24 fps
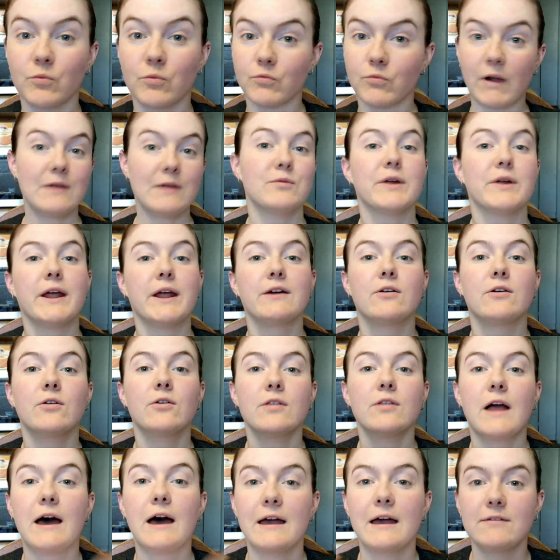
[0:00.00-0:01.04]
right when I go
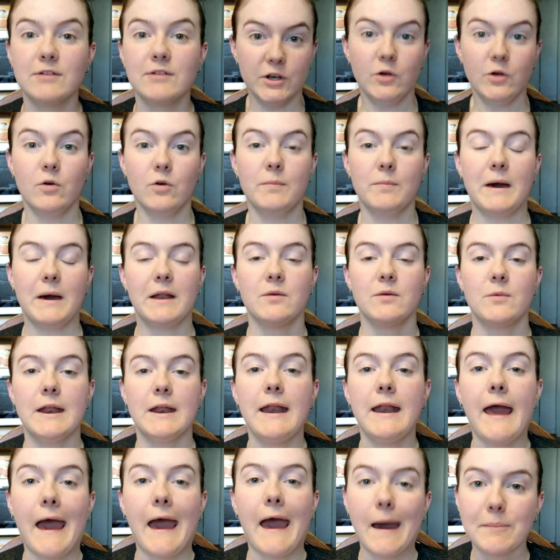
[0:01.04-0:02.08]
live and know about it when
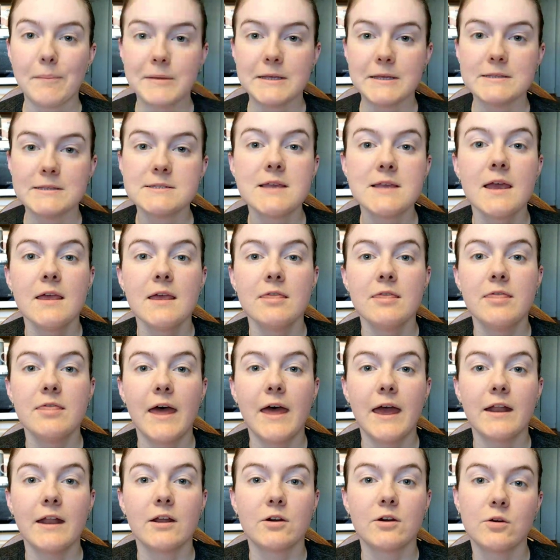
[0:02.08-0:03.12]
it happens,
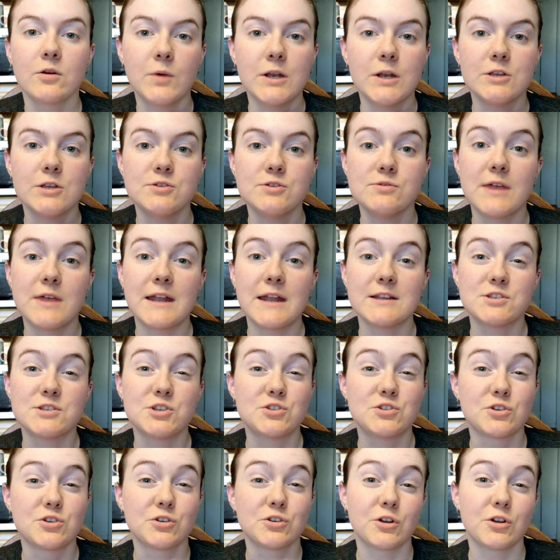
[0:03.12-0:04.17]
then a good way to do that is
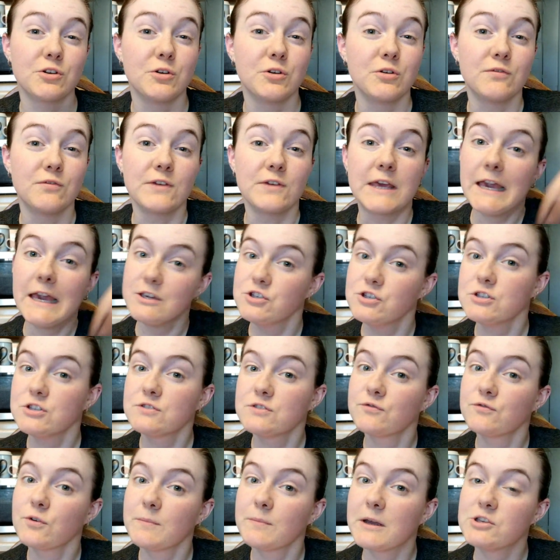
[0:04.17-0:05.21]
to turn on
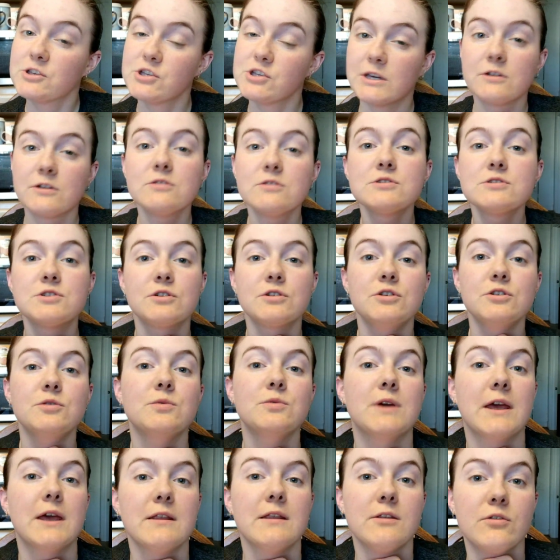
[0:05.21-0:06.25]
notifications for my channel, so you
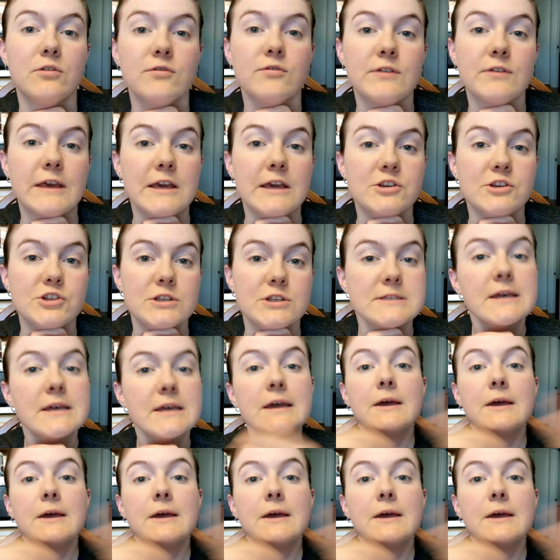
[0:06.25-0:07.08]
will get notifications